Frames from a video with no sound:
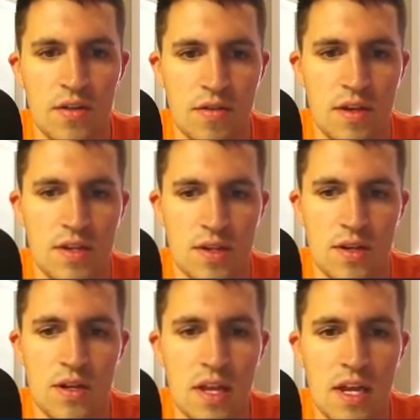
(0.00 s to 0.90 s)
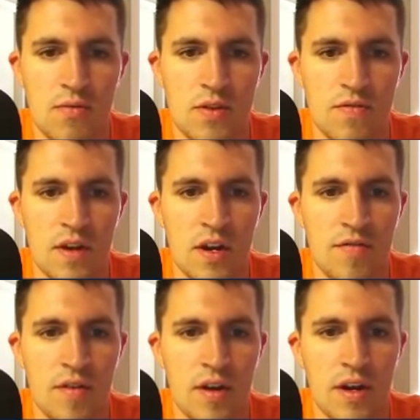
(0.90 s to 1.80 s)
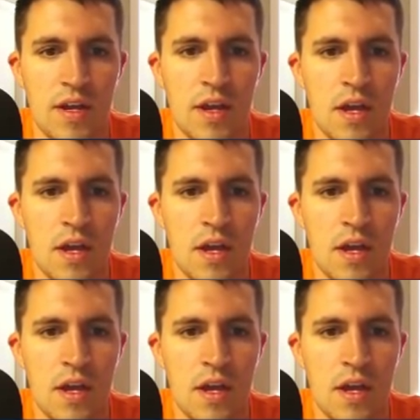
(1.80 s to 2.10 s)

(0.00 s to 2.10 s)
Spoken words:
this clan was very, very